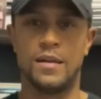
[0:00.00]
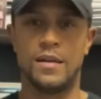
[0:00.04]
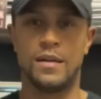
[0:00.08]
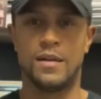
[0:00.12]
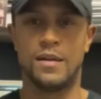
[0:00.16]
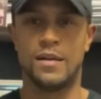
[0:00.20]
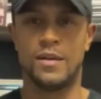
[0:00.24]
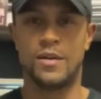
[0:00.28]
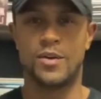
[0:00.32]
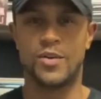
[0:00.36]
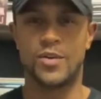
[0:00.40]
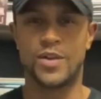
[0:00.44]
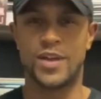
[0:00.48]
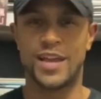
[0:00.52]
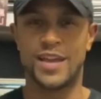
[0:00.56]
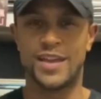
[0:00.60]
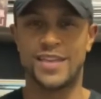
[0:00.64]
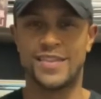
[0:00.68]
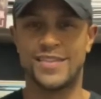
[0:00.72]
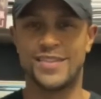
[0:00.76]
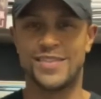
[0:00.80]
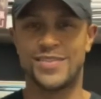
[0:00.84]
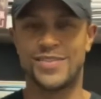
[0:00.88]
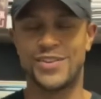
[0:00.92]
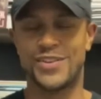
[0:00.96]
Okay,
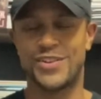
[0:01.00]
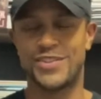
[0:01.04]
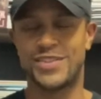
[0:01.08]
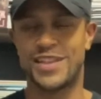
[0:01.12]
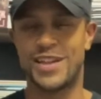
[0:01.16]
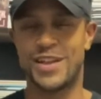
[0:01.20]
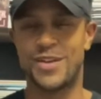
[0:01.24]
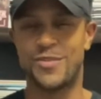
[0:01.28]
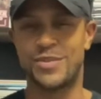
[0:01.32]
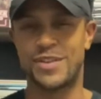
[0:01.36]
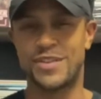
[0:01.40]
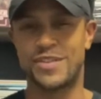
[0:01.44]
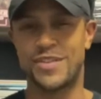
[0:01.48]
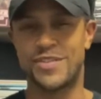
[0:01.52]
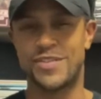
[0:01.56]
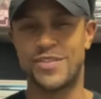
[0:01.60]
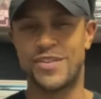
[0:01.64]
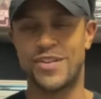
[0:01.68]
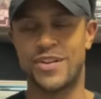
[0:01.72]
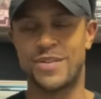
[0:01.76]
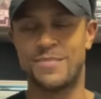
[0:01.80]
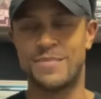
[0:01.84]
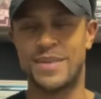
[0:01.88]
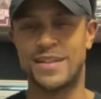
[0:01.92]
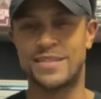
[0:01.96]
the third thing I wanted to
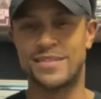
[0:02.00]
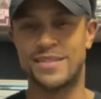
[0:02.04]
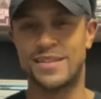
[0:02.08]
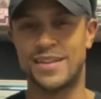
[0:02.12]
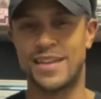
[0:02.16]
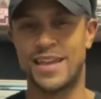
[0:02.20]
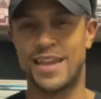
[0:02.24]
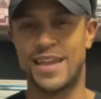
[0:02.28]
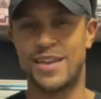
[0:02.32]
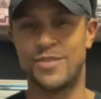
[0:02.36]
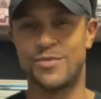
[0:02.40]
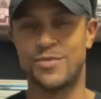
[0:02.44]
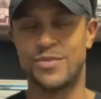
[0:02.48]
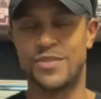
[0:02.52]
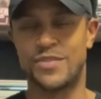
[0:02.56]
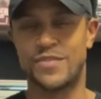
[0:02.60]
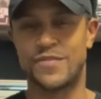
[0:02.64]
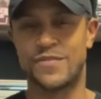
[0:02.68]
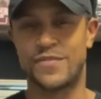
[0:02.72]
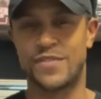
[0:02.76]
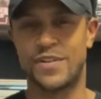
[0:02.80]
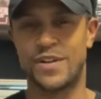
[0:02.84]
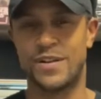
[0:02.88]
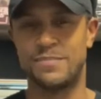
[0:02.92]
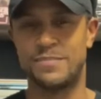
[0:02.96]
talk about today was
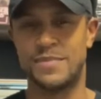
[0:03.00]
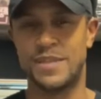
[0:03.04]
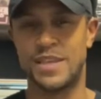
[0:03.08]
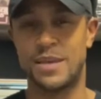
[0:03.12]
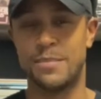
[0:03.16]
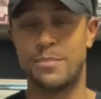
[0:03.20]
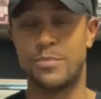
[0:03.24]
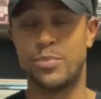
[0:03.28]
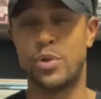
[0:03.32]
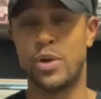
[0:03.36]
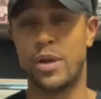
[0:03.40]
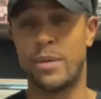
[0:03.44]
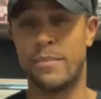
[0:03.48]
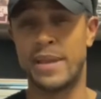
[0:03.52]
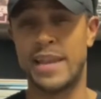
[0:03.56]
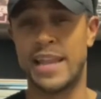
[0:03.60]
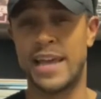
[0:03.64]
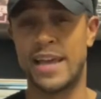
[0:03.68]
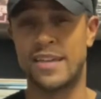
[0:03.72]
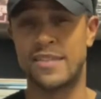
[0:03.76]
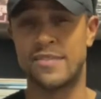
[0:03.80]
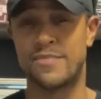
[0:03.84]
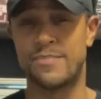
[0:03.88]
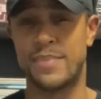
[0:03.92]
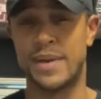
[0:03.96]
from the employment
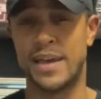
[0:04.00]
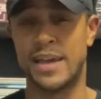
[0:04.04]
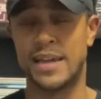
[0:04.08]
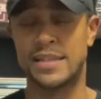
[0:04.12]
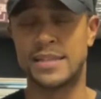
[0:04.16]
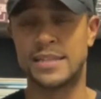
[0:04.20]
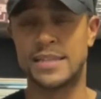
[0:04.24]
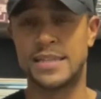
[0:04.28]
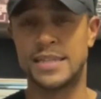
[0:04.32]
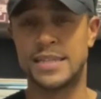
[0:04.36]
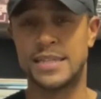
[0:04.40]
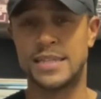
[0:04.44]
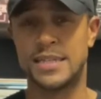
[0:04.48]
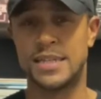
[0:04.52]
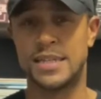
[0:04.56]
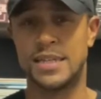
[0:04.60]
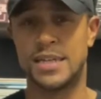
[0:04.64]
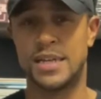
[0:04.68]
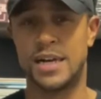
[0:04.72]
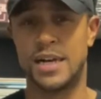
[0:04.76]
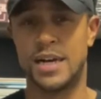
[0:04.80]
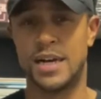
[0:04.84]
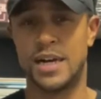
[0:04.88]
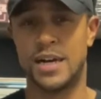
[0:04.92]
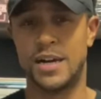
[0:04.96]
aspect.
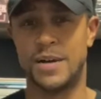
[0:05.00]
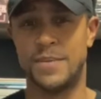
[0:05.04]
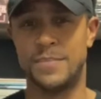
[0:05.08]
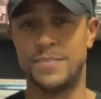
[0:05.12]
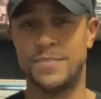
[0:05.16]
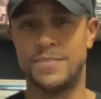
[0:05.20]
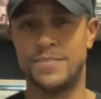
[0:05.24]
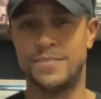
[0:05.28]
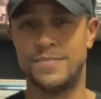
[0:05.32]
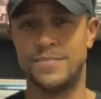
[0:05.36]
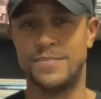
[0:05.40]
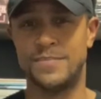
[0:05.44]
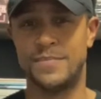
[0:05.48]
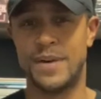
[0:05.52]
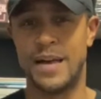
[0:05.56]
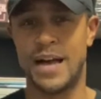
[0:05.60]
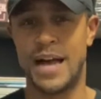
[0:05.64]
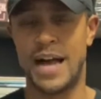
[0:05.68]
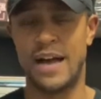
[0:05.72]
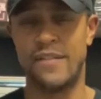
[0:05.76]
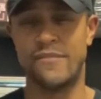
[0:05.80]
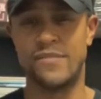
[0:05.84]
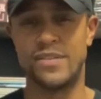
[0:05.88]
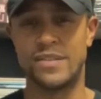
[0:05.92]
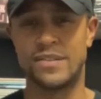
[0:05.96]

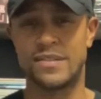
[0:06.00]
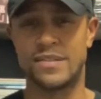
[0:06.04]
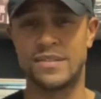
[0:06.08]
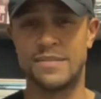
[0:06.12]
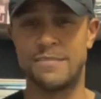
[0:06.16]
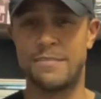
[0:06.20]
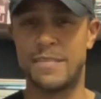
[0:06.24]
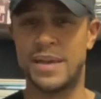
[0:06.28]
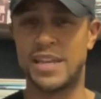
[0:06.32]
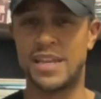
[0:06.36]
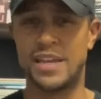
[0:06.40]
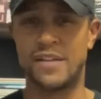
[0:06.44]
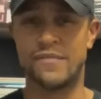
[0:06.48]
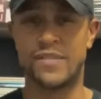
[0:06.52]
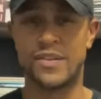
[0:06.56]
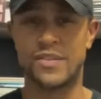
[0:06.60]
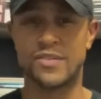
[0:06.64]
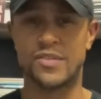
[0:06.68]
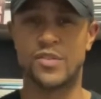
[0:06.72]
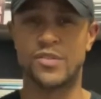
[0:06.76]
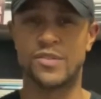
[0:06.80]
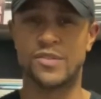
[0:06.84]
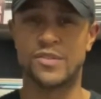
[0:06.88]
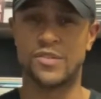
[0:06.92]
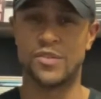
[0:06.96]
Obviously, many of
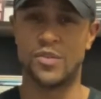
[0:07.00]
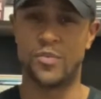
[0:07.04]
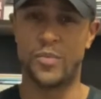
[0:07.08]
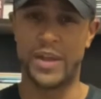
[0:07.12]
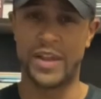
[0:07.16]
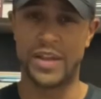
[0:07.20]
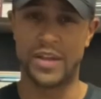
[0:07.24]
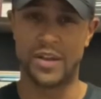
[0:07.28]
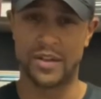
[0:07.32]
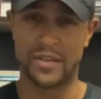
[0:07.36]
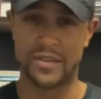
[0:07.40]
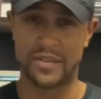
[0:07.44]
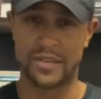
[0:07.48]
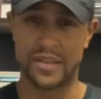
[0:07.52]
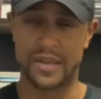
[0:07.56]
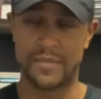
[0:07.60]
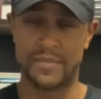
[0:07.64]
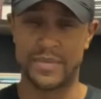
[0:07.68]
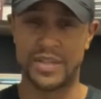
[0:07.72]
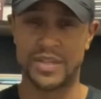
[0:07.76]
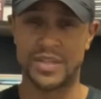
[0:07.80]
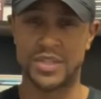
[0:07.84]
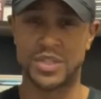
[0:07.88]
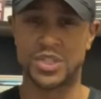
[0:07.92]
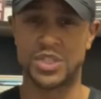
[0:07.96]
us are still waiting on
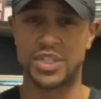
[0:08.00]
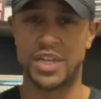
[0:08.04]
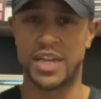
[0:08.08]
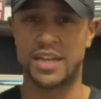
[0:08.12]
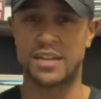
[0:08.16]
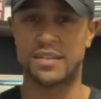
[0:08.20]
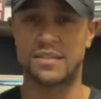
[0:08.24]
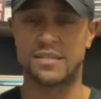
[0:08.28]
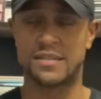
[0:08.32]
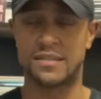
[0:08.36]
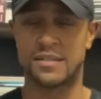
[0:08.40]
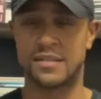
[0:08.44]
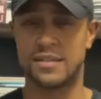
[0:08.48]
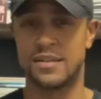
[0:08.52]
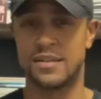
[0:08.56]
stimulus checks,